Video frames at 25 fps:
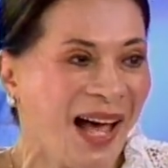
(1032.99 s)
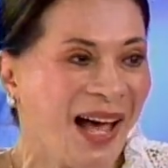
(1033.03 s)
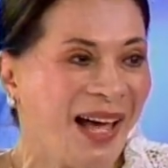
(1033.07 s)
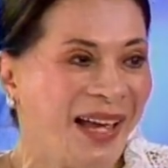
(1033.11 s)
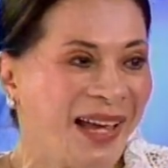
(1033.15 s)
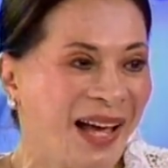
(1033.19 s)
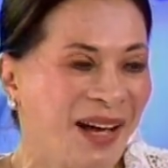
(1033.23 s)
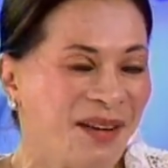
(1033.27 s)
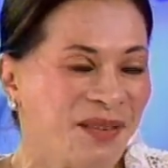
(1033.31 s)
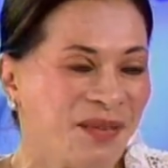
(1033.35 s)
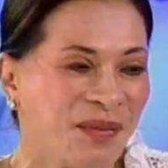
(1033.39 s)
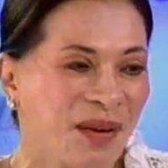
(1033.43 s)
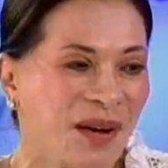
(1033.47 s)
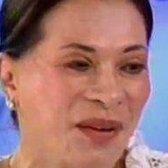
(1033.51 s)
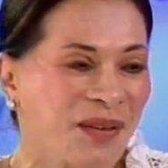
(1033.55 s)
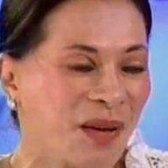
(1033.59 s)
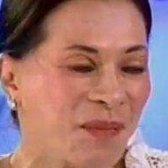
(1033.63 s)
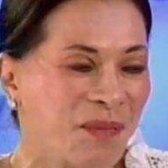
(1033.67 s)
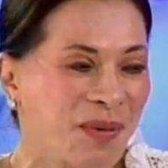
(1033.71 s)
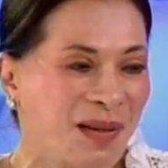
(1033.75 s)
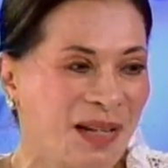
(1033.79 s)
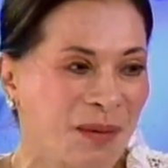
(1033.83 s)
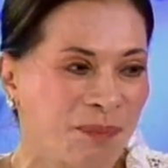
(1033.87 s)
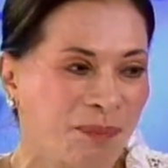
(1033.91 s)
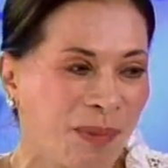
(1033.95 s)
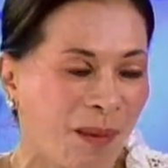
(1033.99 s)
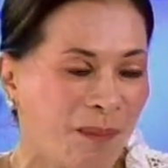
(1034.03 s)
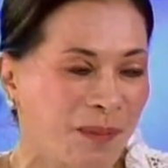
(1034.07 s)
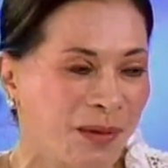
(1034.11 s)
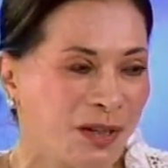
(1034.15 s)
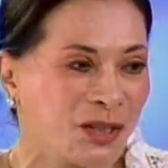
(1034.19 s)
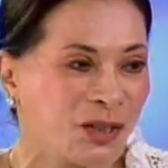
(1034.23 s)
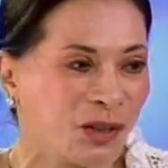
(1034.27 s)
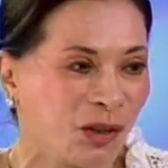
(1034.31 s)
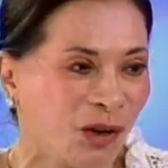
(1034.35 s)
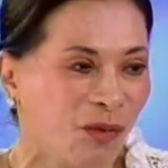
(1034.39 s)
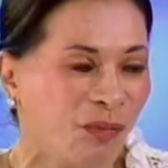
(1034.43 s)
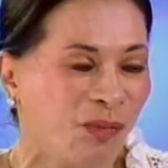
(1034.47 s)
I have, I have been a public
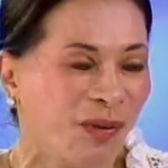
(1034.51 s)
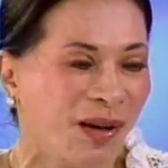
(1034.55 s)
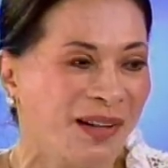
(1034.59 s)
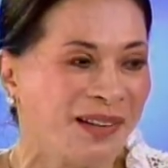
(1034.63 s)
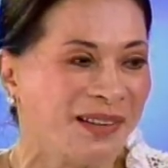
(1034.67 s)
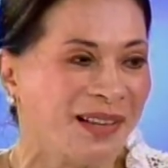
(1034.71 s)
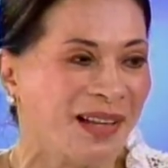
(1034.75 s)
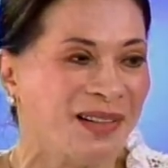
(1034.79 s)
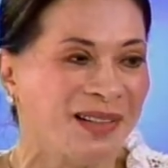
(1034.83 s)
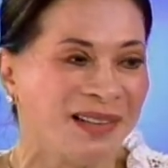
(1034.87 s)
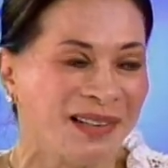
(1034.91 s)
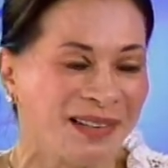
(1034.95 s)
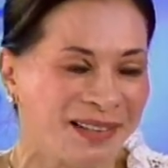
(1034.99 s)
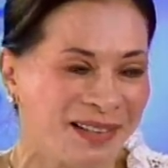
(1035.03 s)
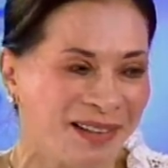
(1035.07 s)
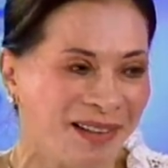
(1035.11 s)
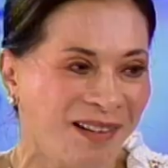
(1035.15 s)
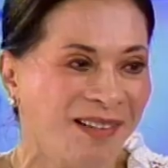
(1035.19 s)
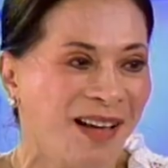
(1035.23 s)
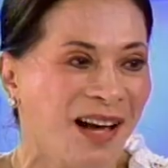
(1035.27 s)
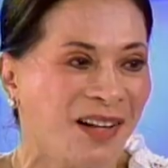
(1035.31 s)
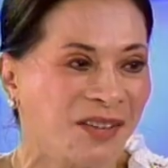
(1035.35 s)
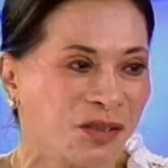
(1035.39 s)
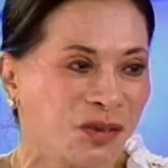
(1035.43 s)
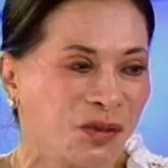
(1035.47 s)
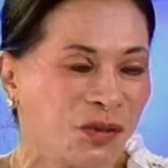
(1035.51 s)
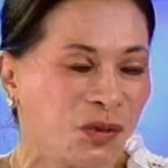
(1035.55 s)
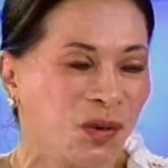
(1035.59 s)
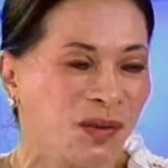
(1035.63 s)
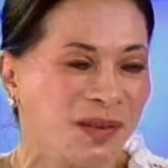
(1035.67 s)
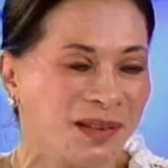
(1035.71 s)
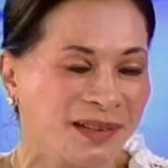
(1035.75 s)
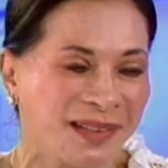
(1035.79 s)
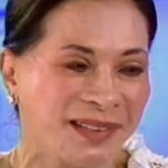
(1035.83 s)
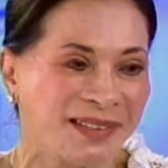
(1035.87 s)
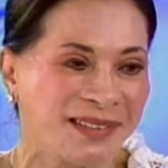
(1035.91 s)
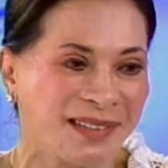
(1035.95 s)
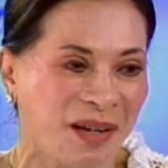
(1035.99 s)
servant and still gone to school
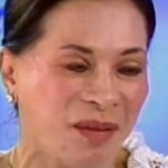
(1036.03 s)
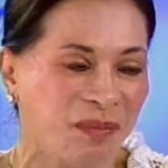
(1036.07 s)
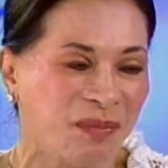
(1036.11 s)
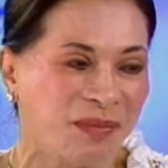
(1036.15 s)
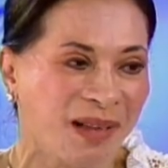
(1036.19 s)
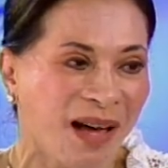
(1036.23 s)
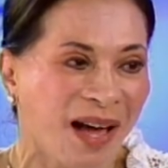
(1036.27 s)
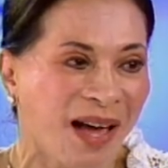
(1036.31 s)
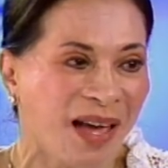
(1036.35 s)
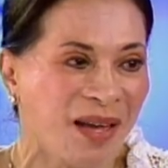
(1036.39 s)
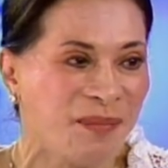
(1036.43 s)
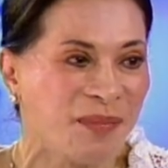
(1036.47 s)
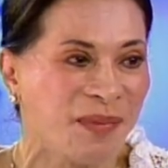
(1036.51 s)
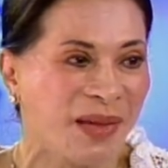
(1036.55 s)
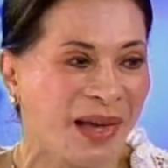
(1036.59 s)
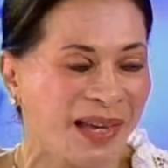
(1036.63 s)
at the same time.